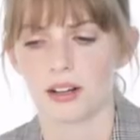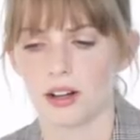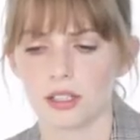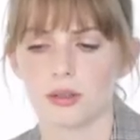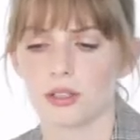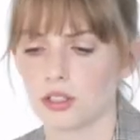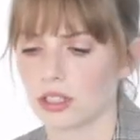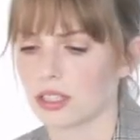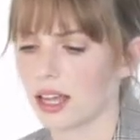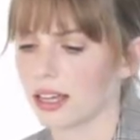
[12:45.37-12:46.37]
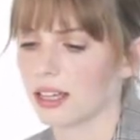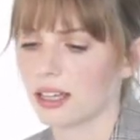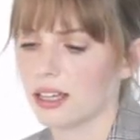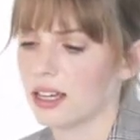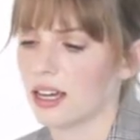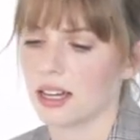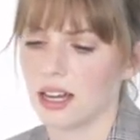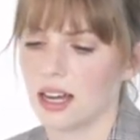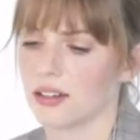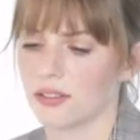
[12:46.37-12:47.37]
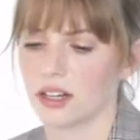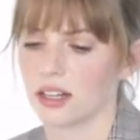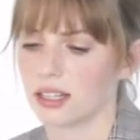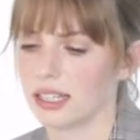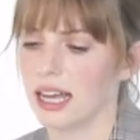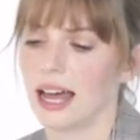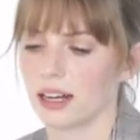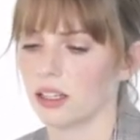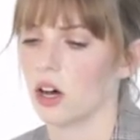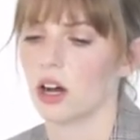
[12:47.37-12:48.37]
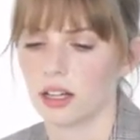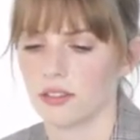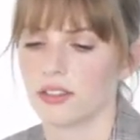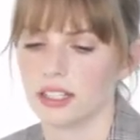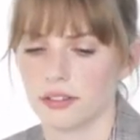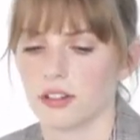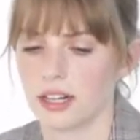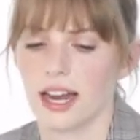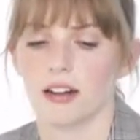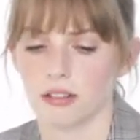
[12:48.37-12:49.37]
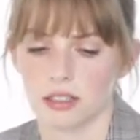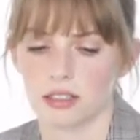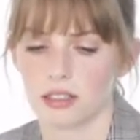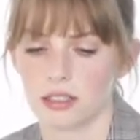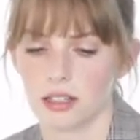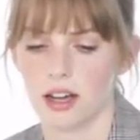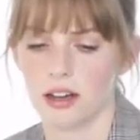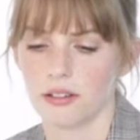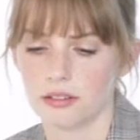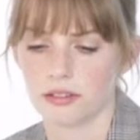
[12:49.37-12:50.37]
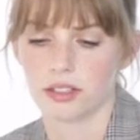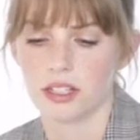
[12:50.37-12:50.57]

But it also is just like kind of a catalog of the different eras of